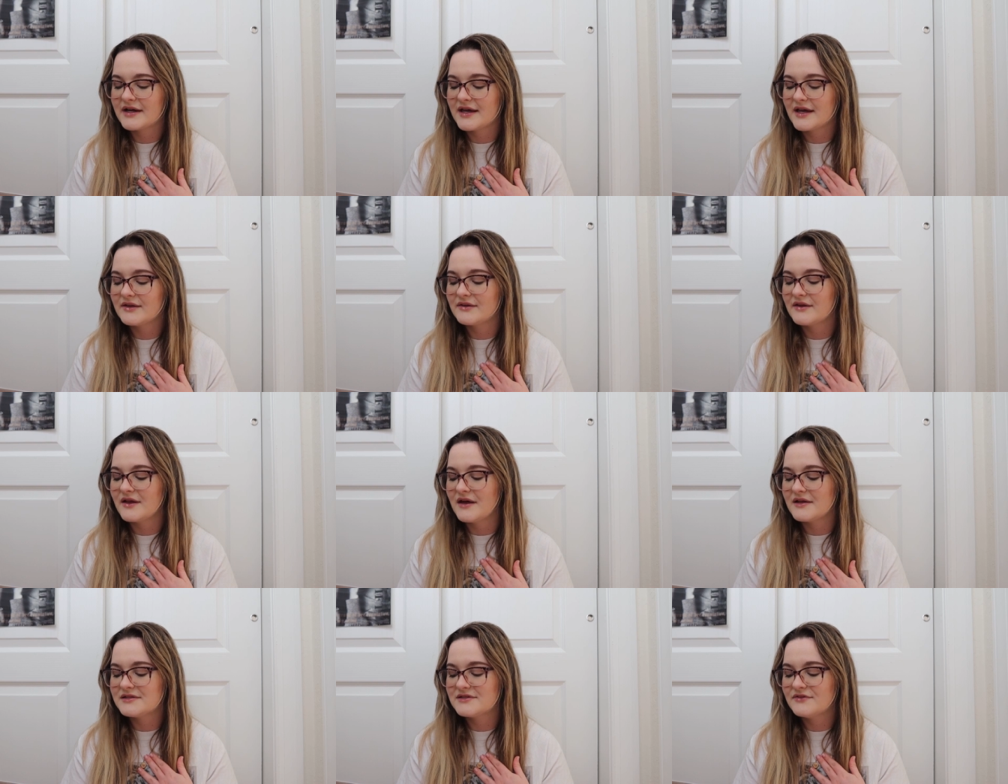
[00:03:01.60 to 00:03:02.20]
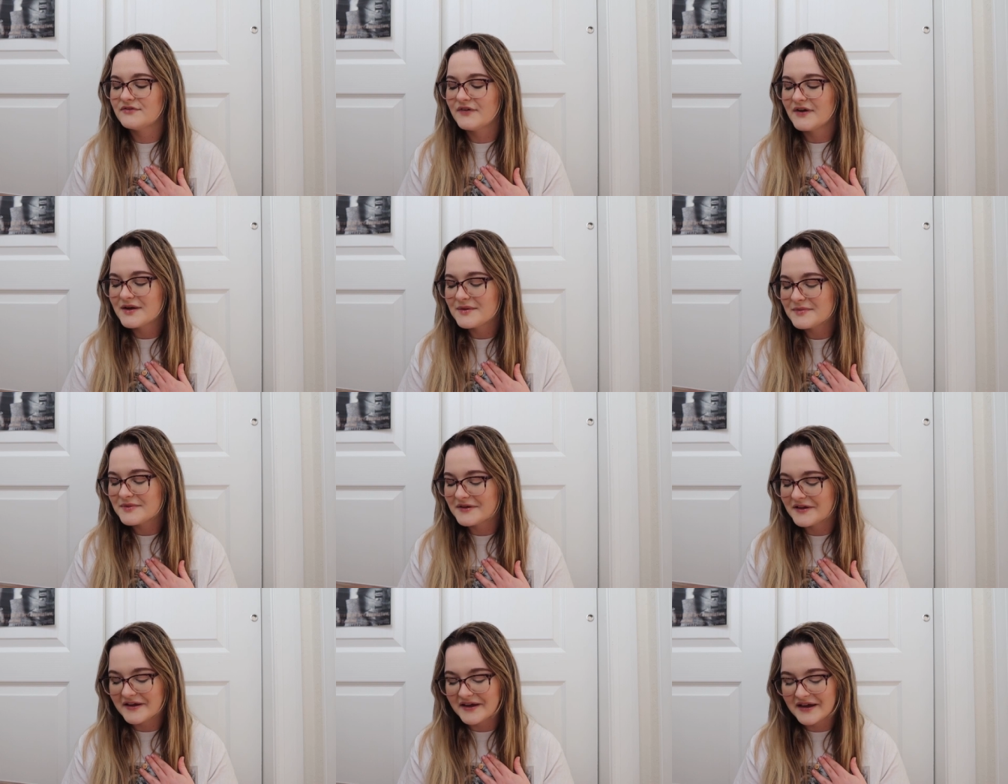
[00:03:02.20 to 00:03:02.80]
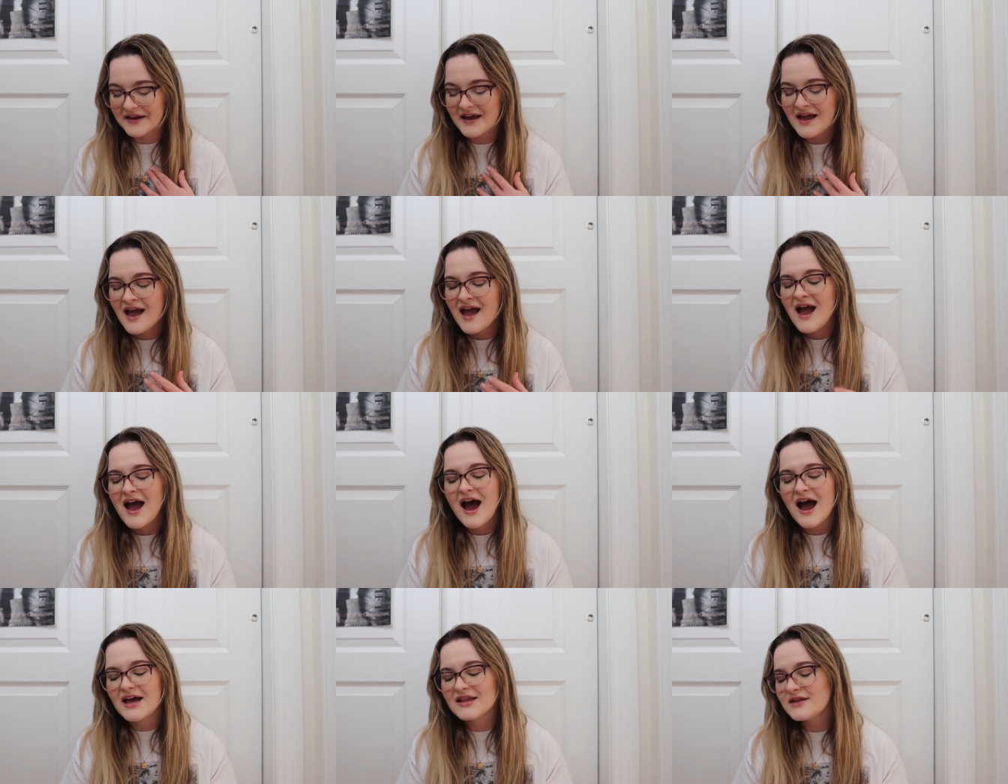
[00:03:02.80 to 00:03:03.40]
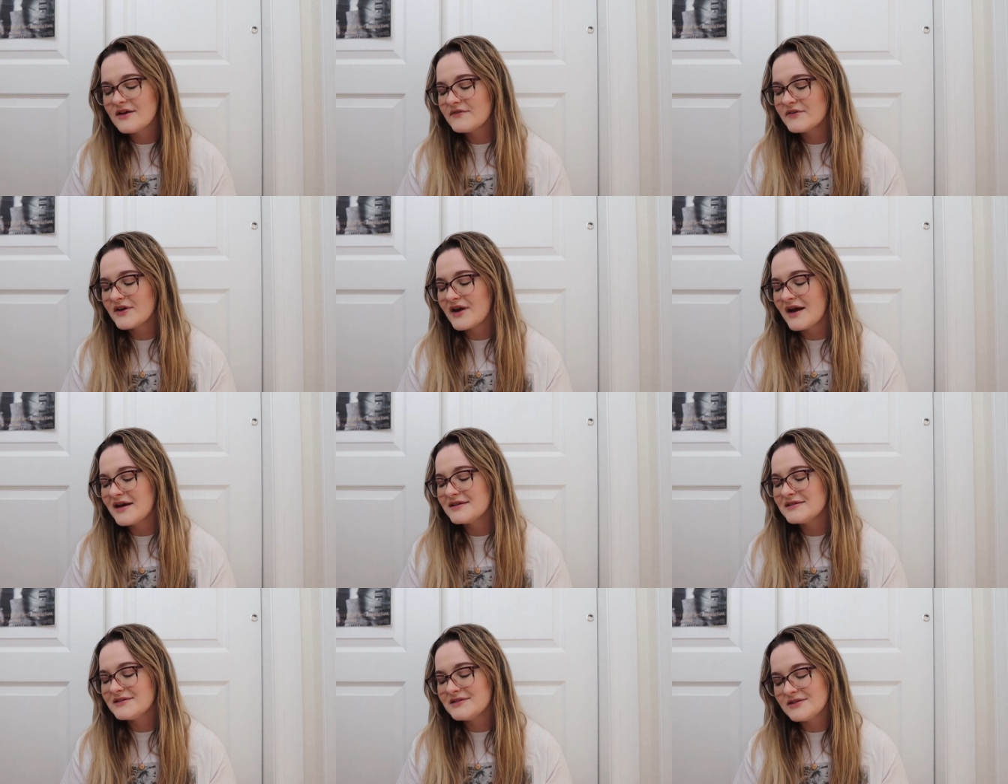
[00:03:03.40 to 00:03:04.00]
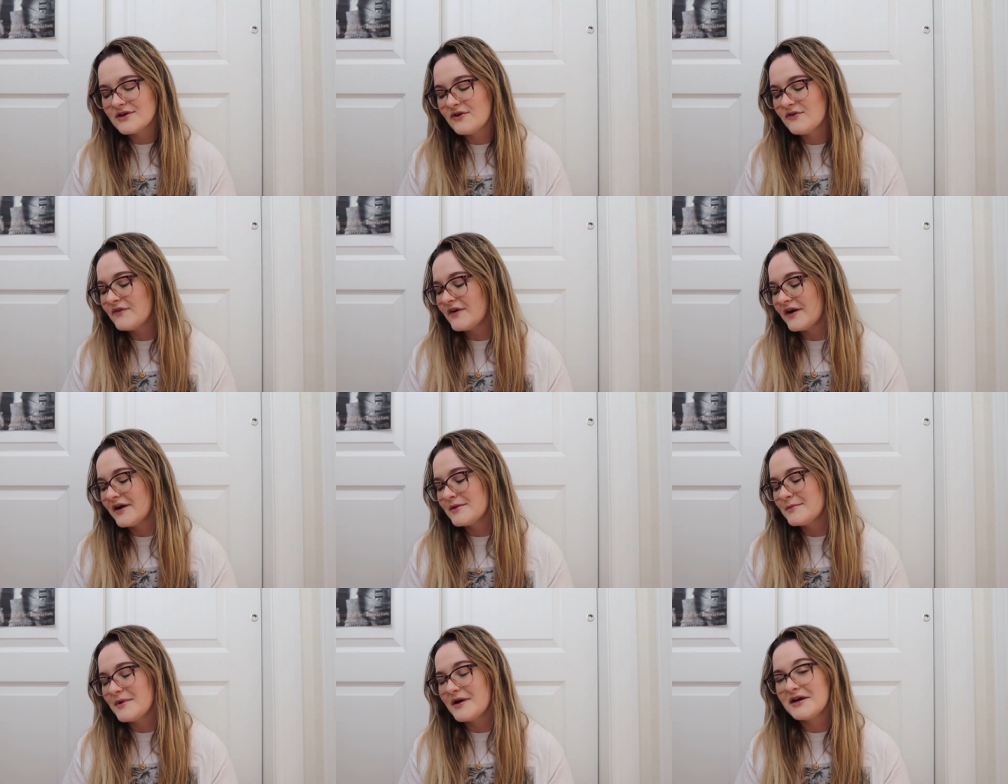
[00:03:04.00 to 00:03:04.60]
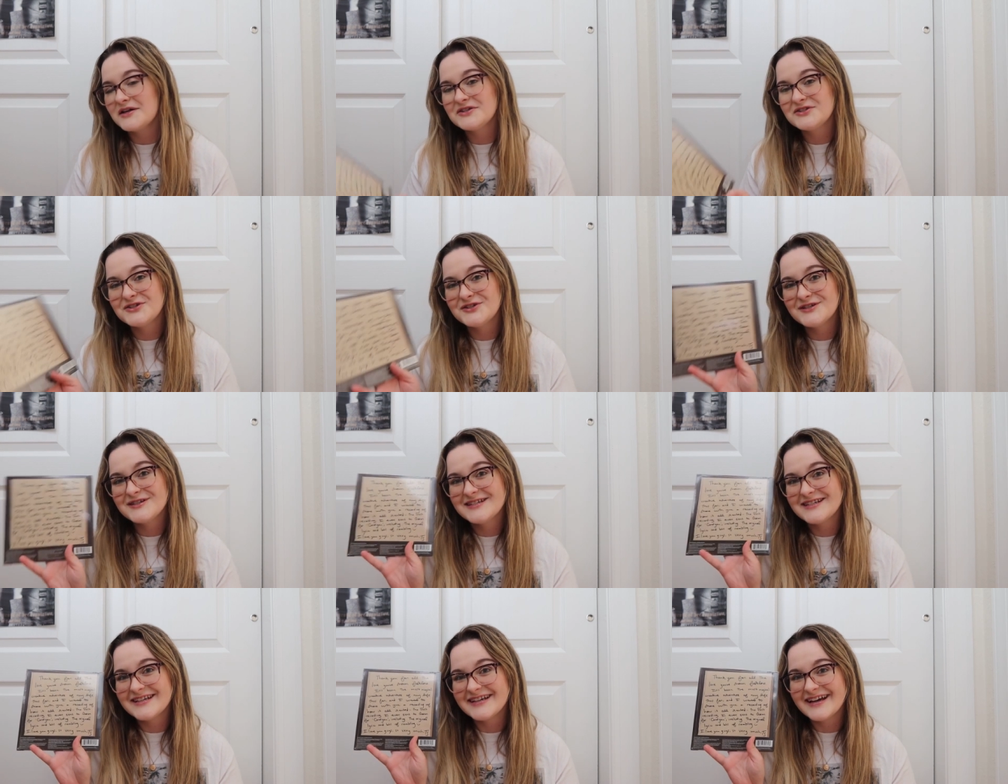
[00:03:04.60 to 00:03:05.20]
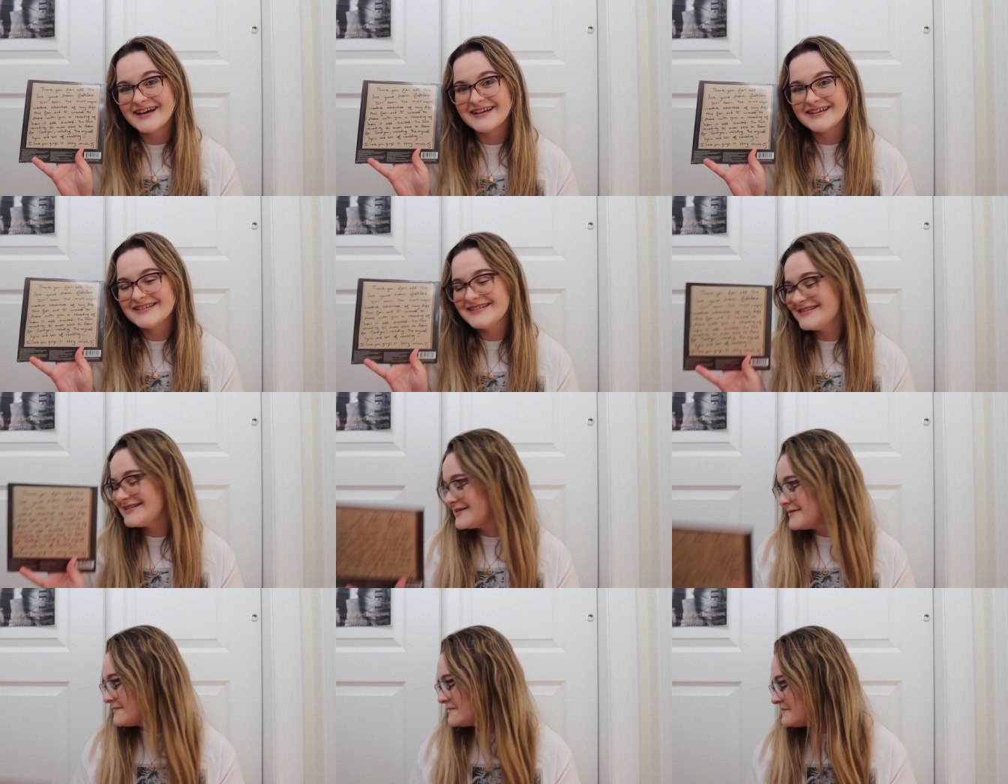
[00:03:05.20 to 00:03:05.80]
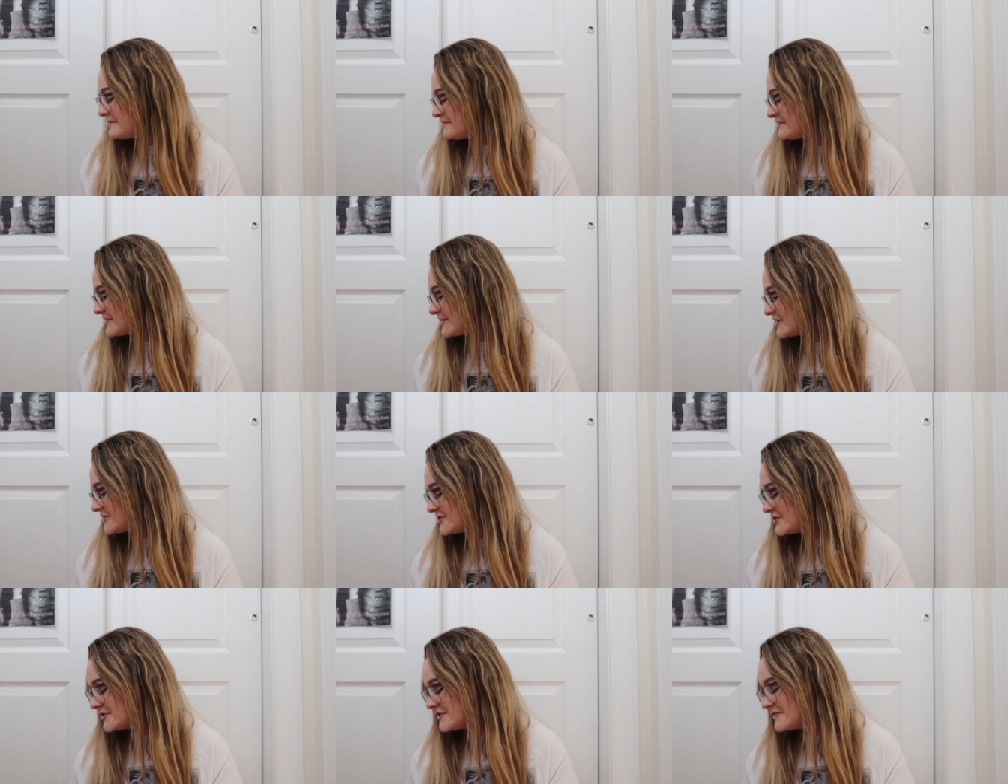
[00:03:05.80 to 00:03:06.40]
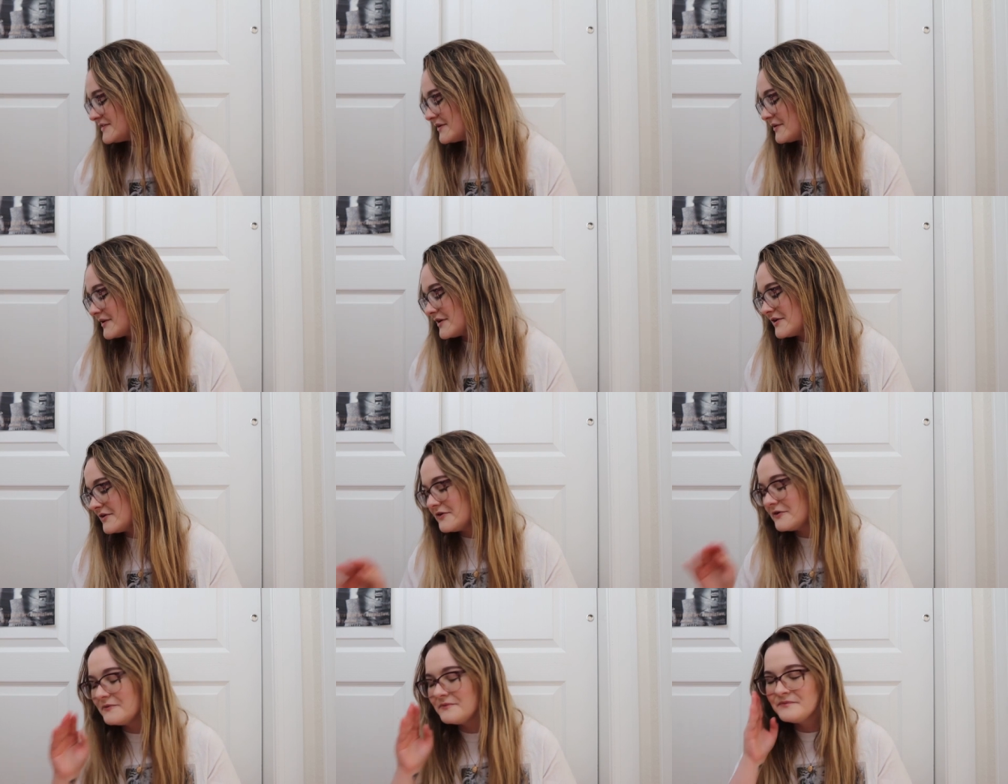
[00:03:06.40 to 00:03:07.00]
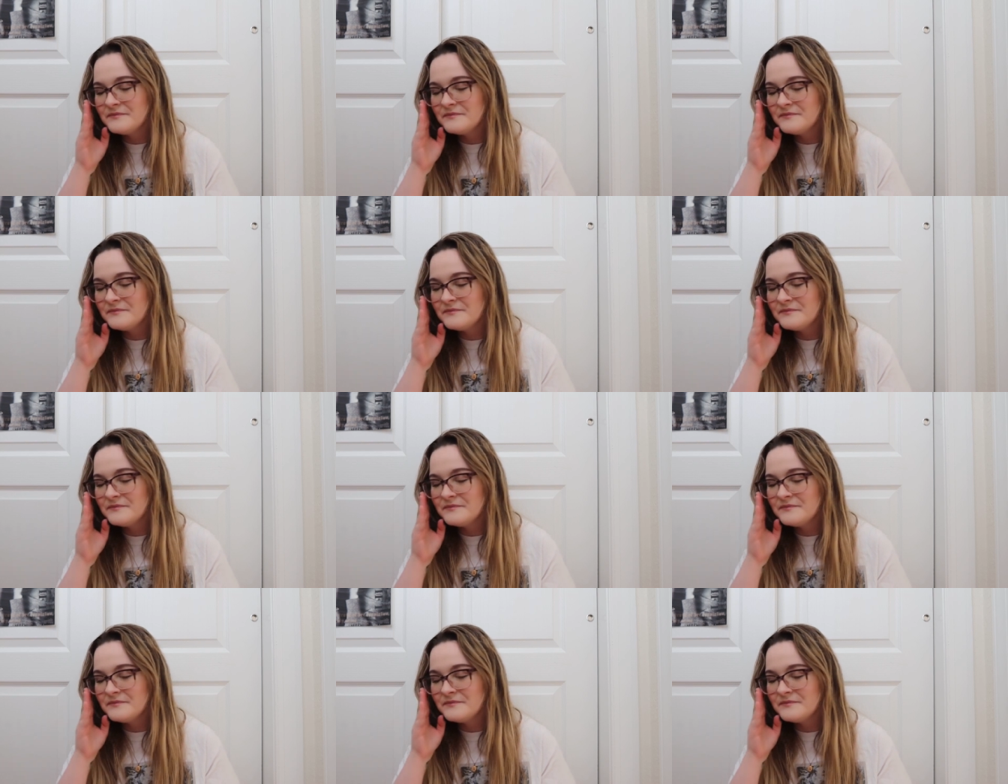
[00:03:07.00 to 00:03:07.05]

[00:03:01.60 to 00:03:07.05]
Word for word: and lots of rambling. I love you guys so very much. T.S. She's so cute.